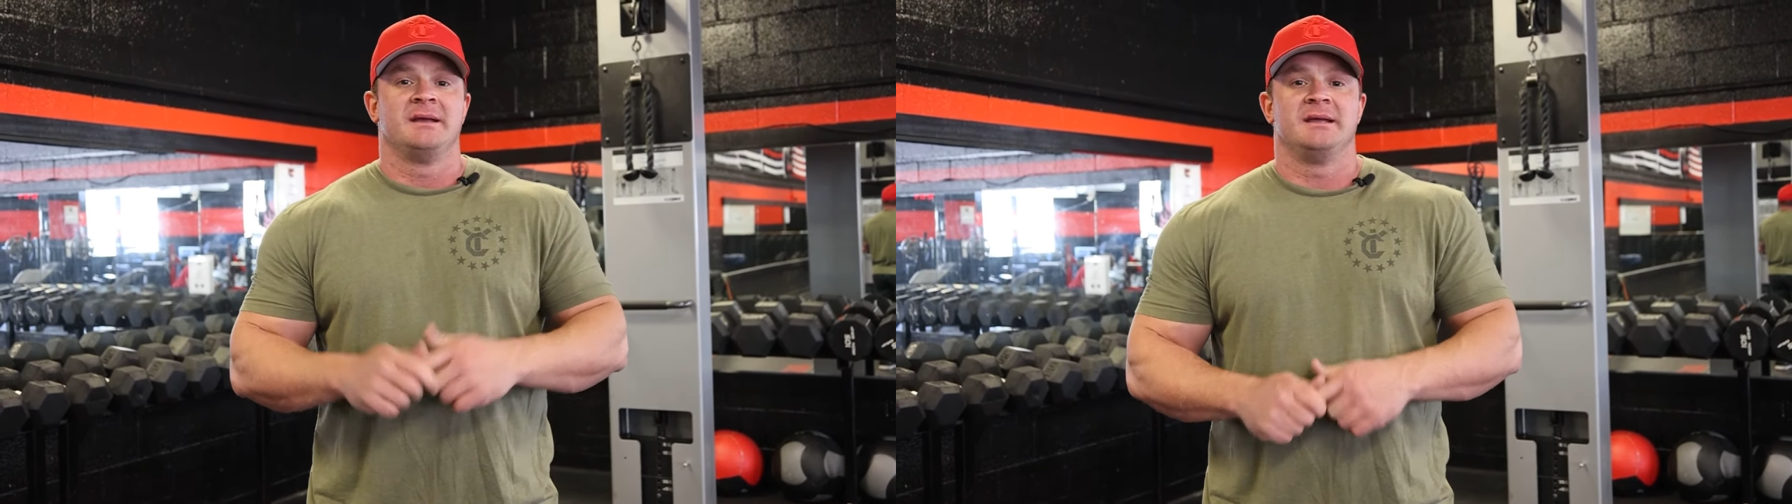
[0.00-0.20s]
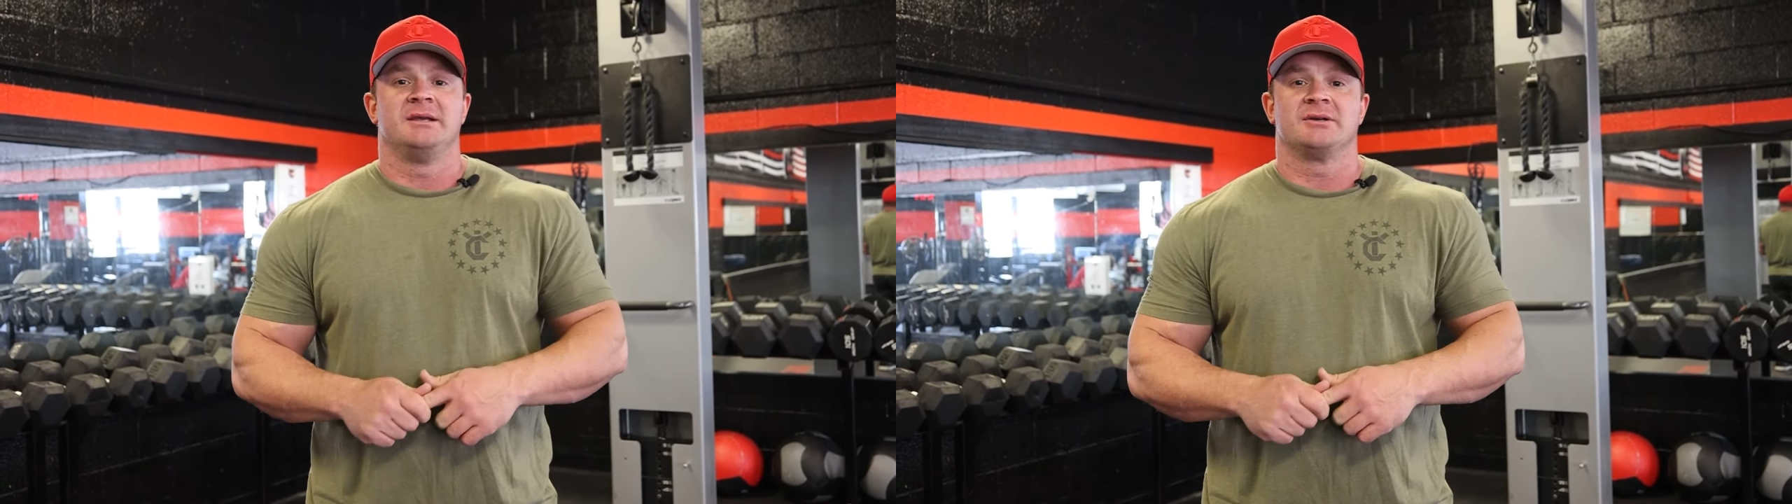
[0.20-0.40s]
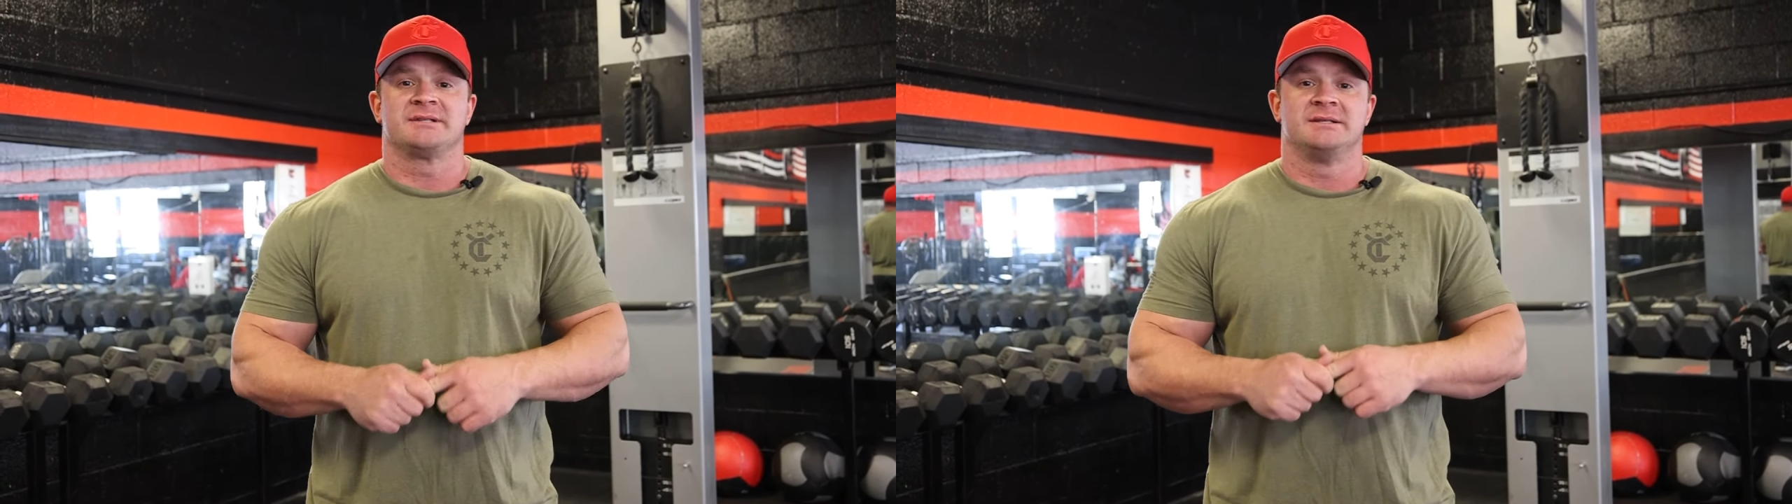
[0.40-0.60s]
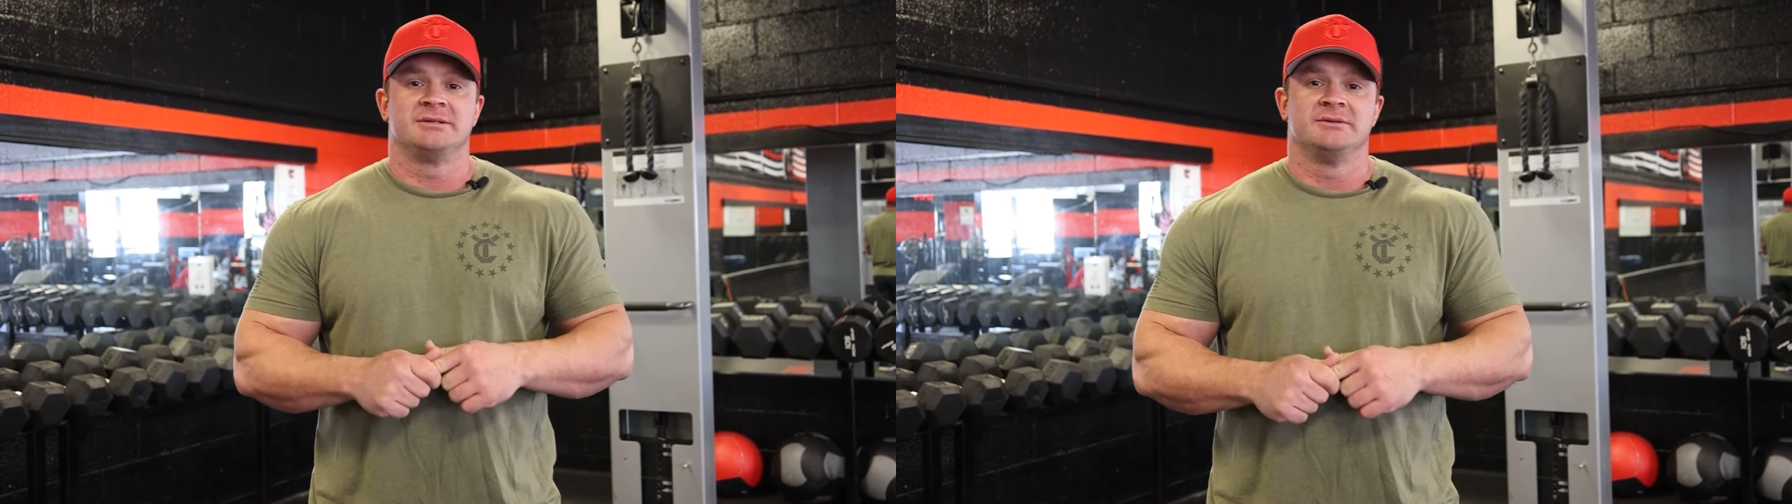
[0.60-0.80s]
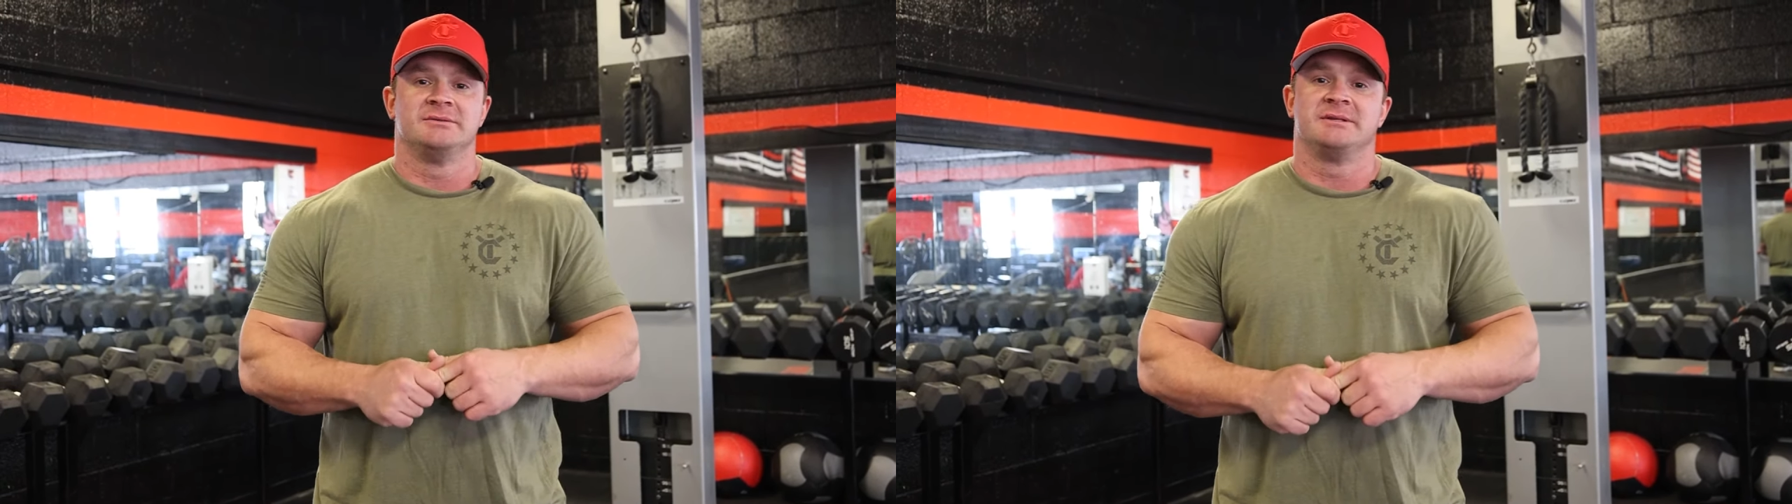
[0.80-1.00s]
and y'all stay
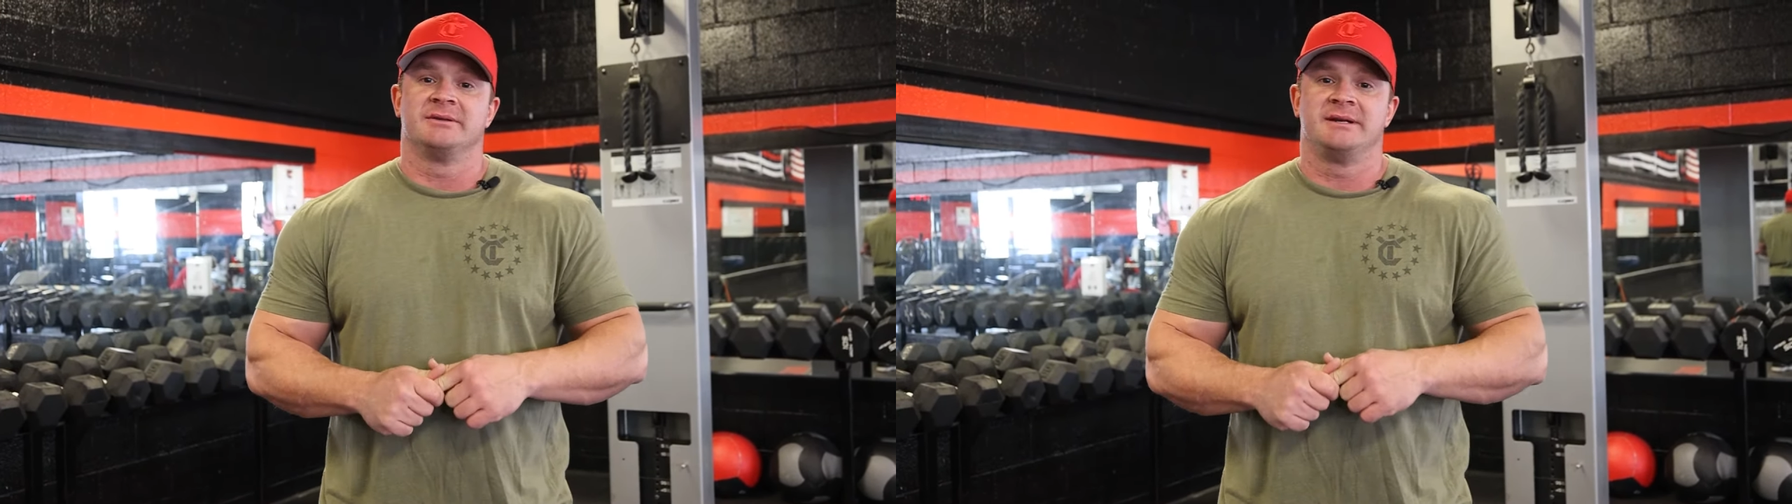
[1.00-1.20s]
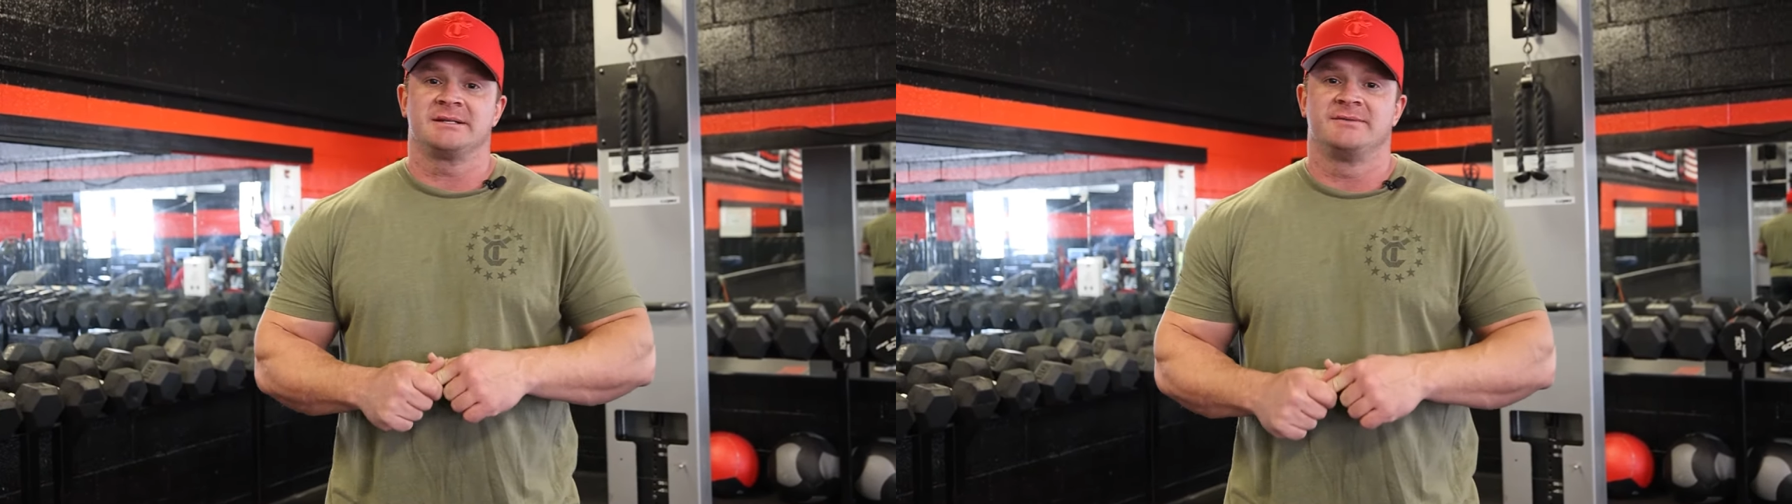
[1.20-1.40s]
tuned until the next